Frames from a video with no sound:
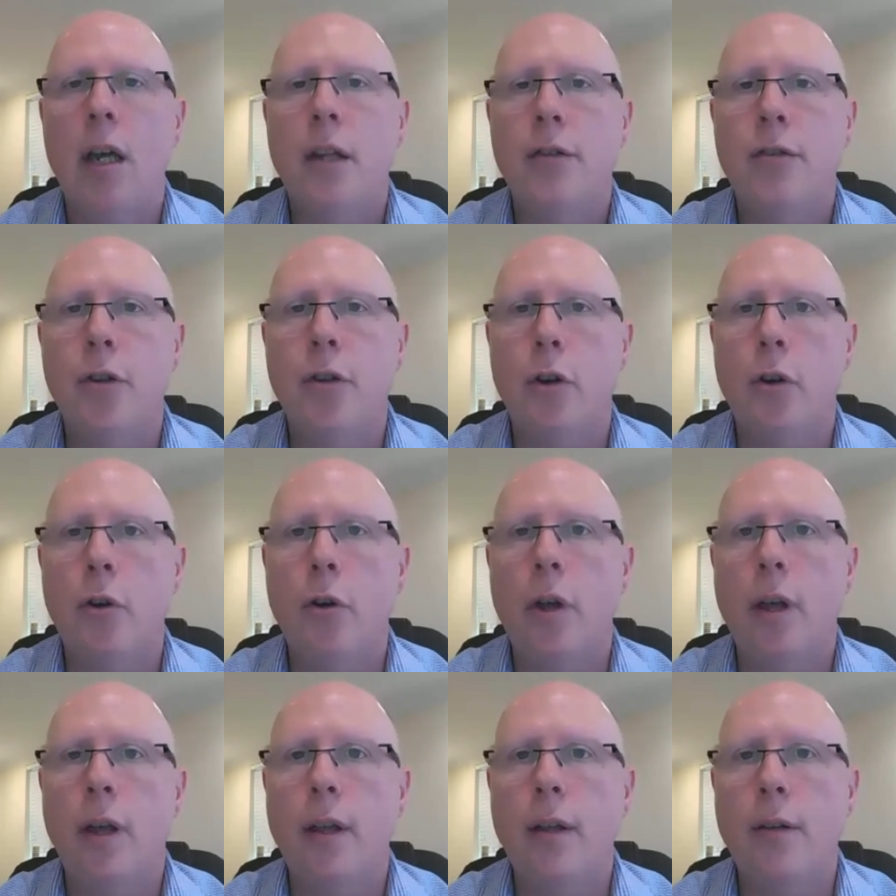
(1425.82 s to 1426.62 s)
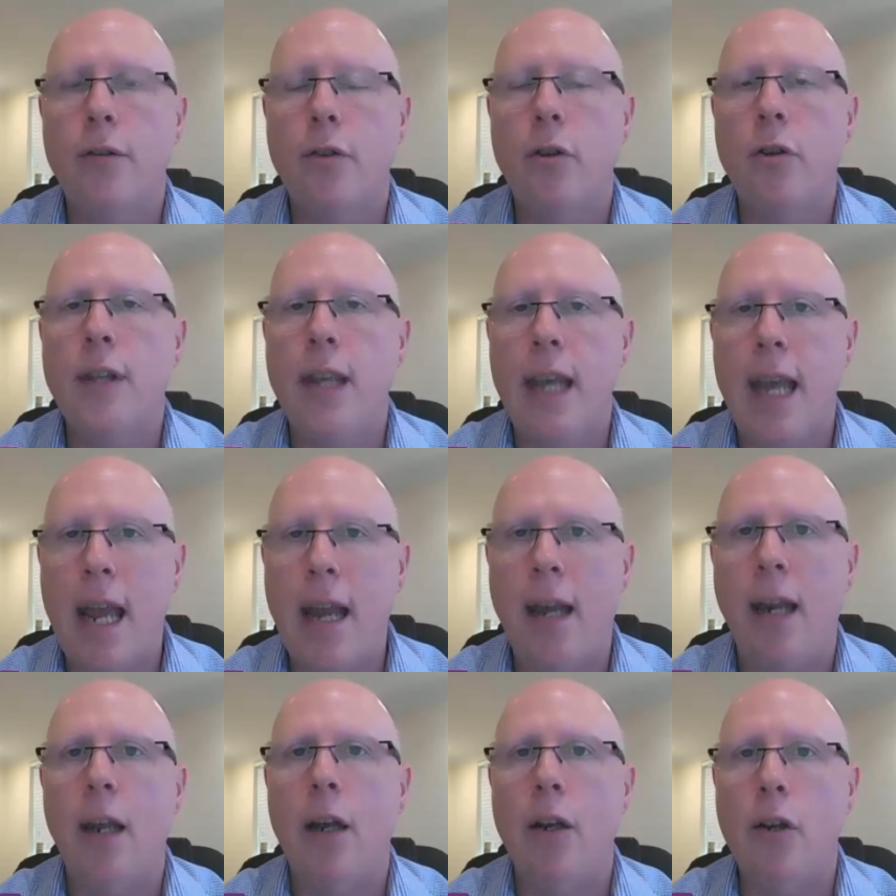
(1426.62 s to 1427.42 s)
to the
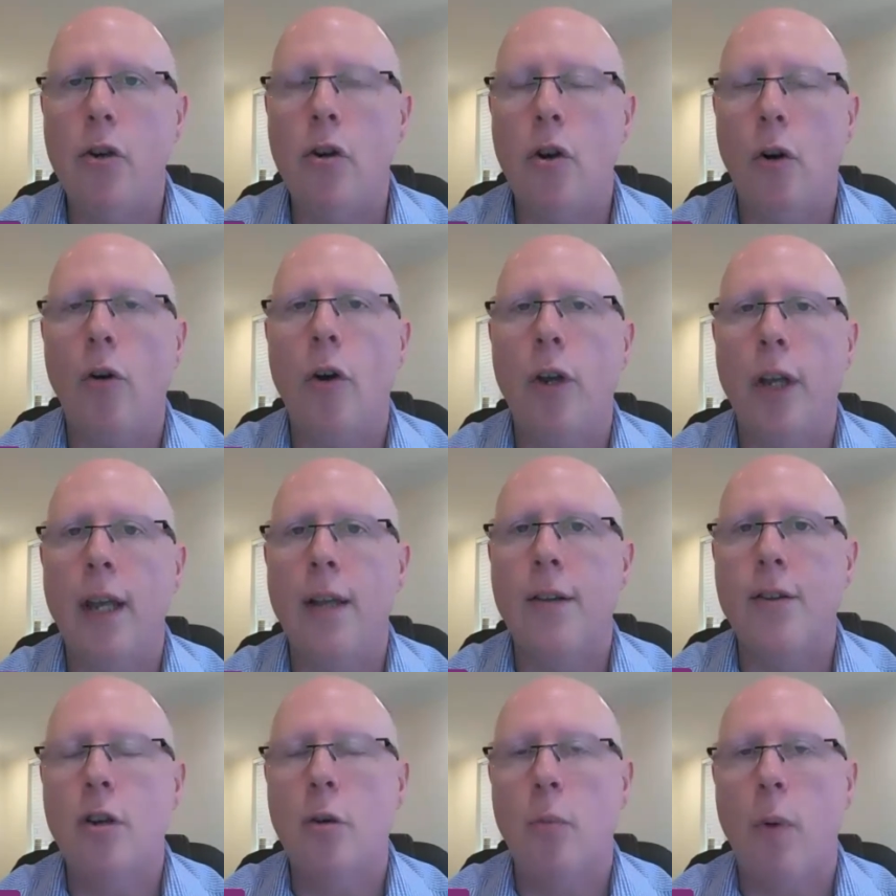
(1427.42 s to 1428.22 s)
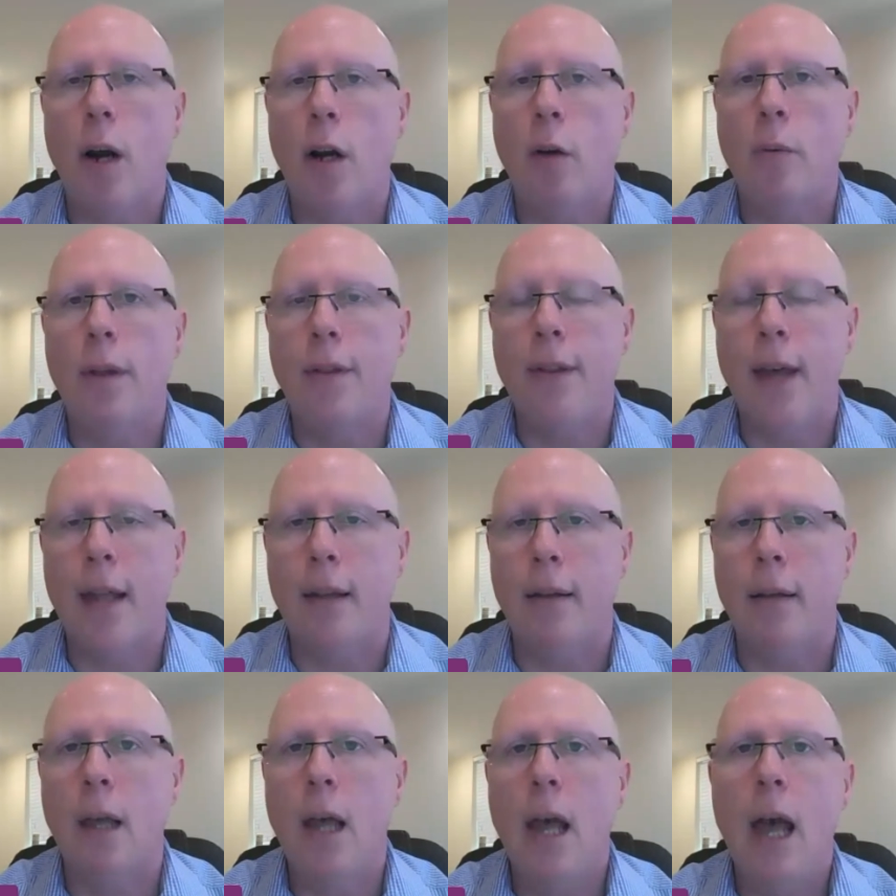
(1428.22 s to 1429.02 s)
area you're looking to work
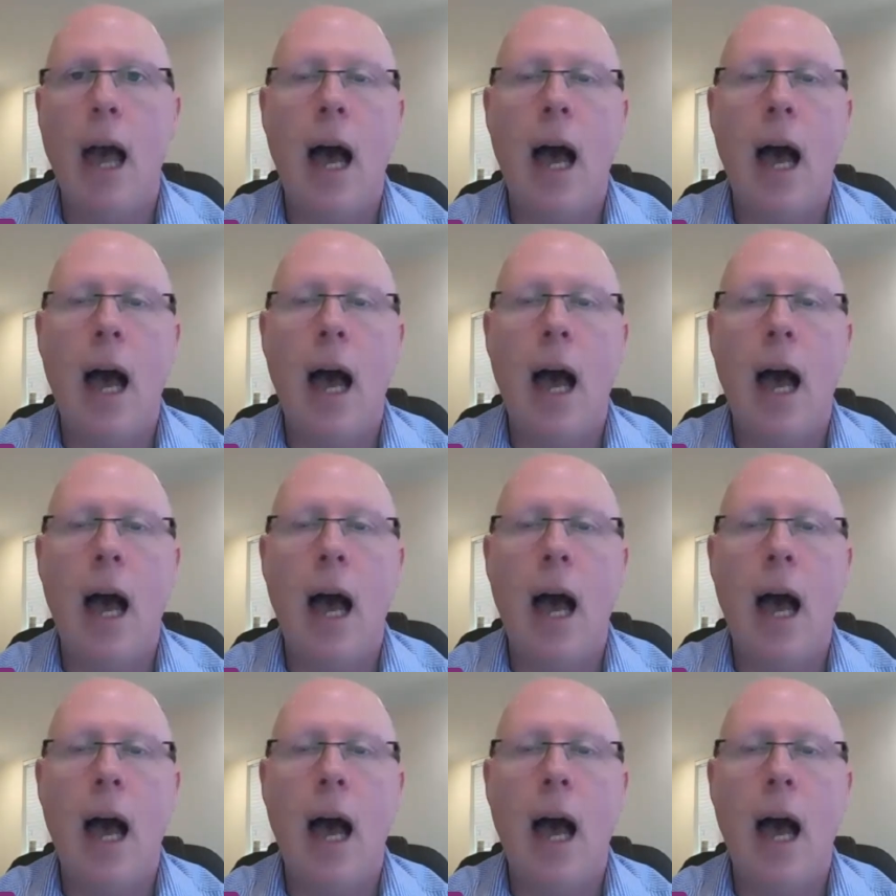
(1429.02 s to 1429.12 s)
within.